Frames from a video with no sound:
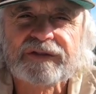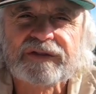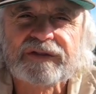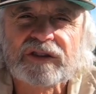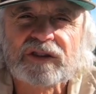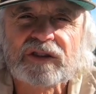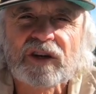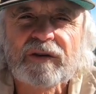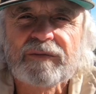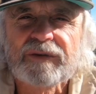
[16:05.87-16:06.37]

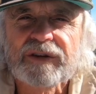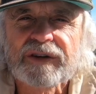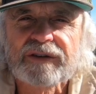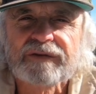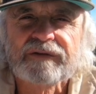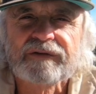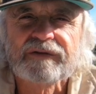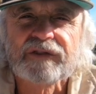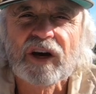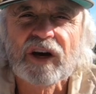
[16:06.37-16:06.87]
it's time to
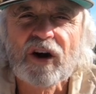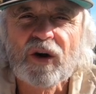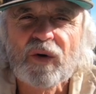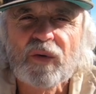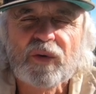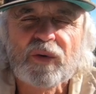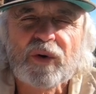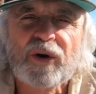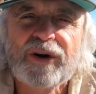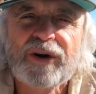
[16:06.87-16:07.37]

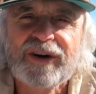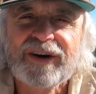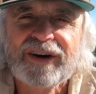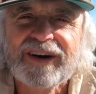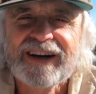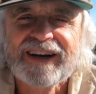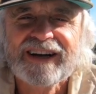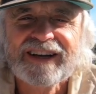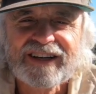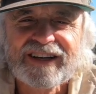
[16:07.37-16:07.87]
go or
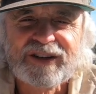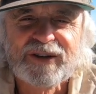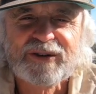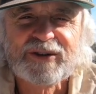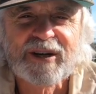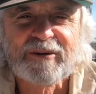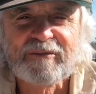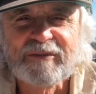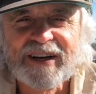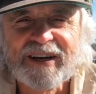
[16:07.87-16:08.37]
do
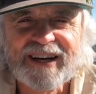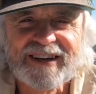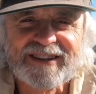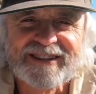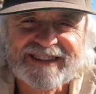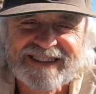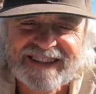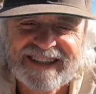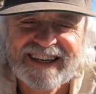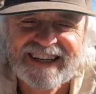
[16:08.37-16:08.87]
something
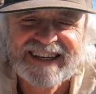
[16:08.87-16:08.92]
else.